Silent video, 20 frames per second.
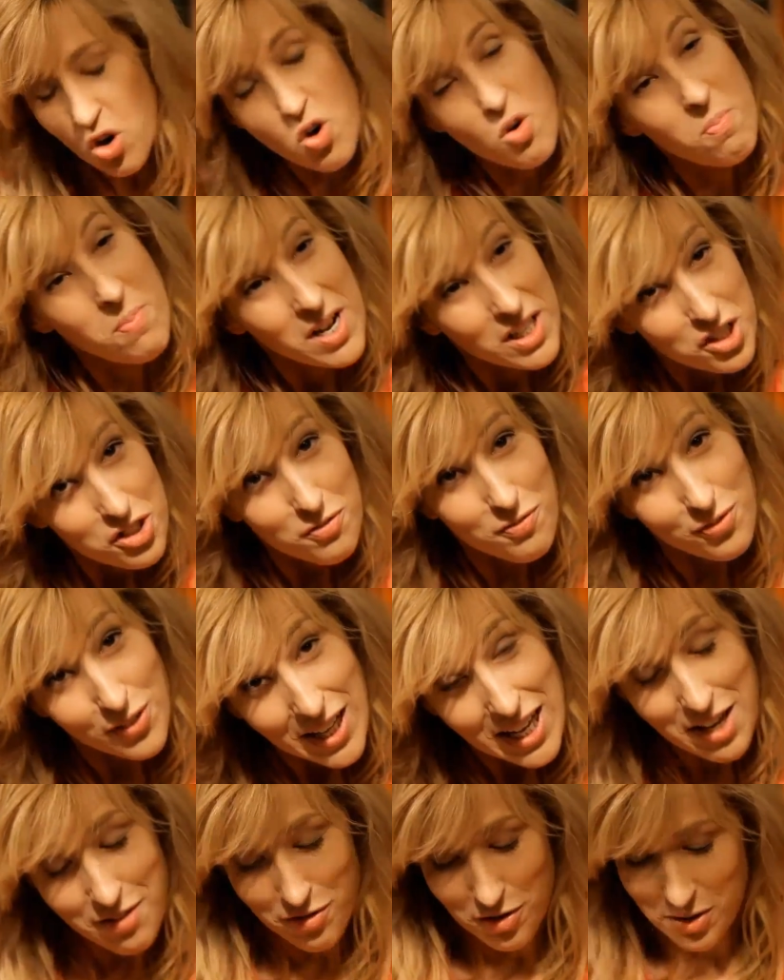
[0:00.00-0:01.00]
much
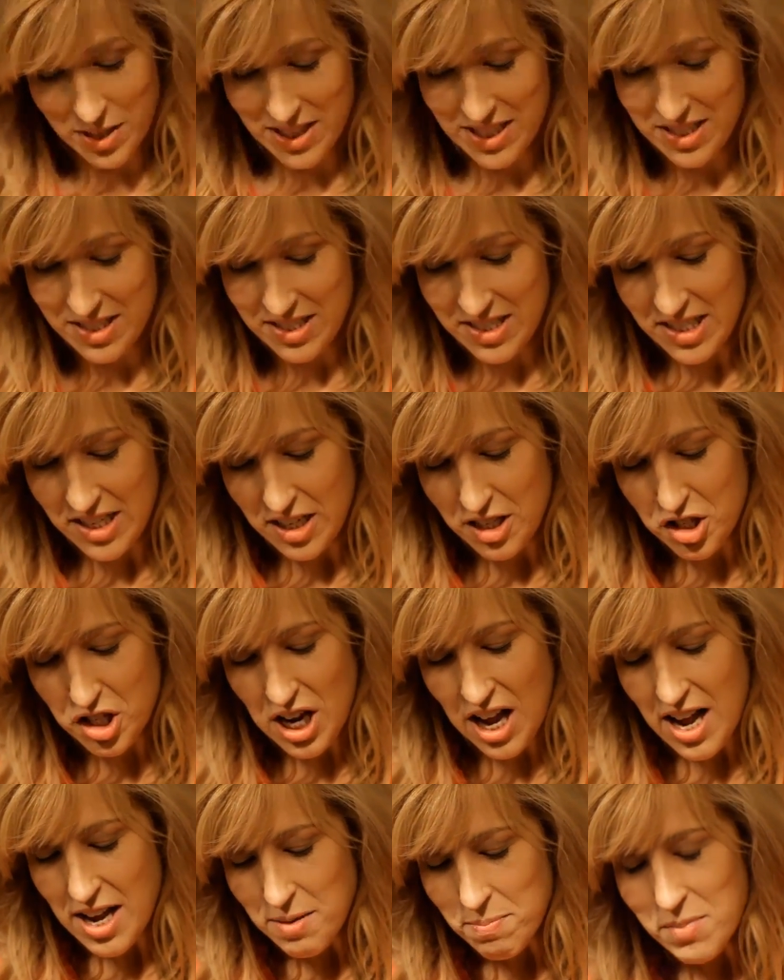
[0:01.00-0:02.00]
flavor in this dish.
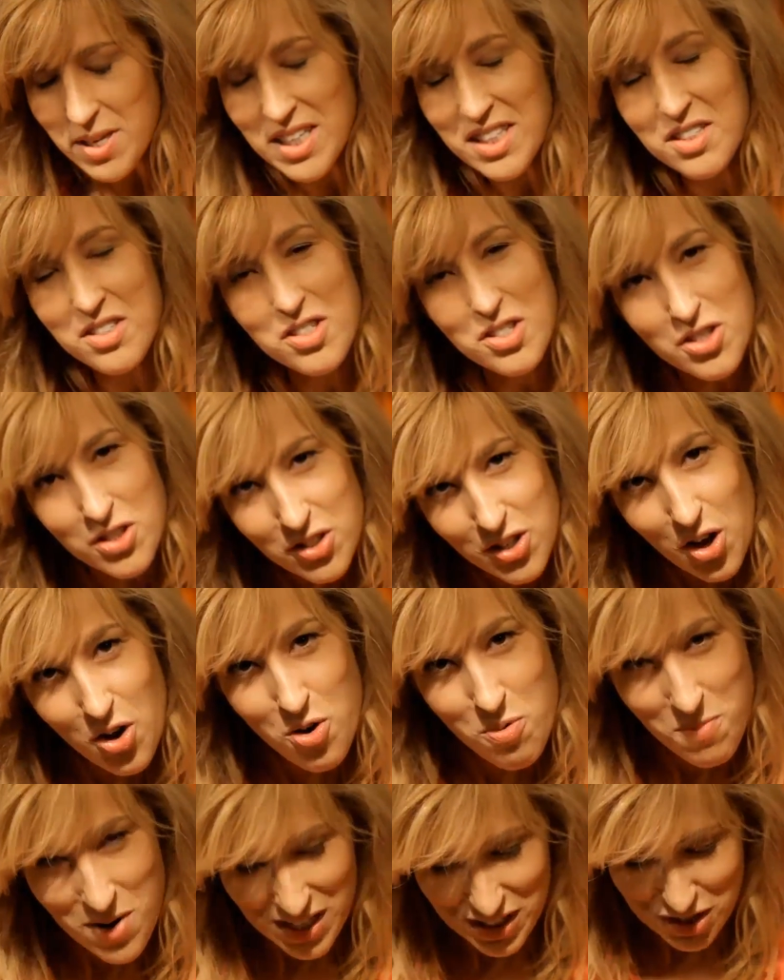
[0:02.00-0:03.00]
I mean, so
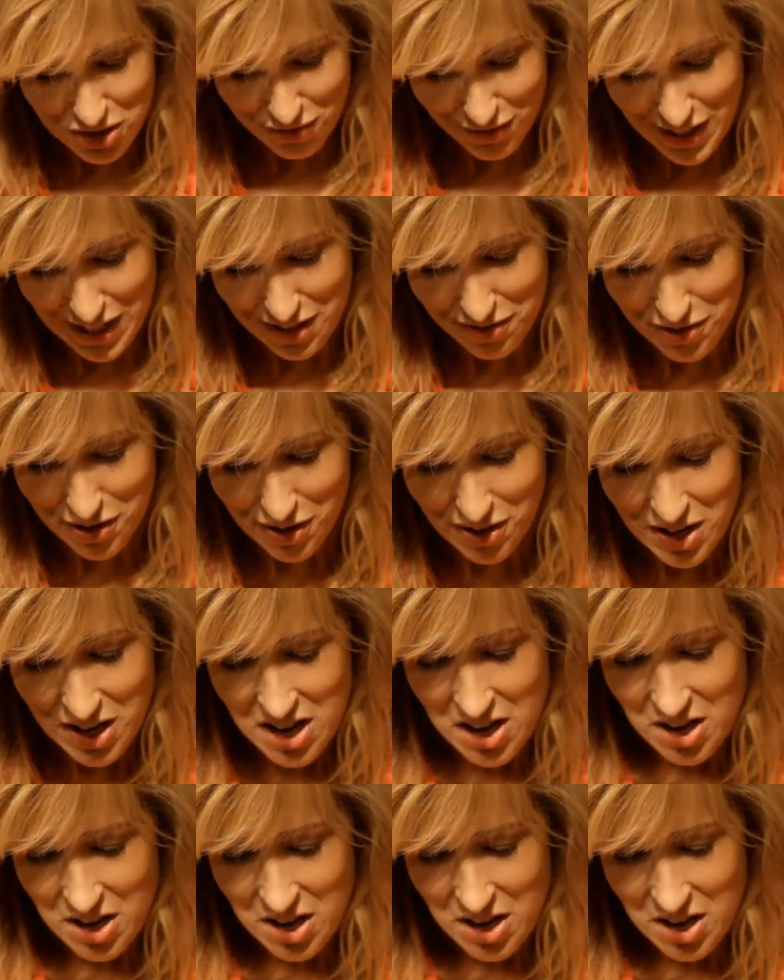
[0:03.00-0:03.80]
much flavor.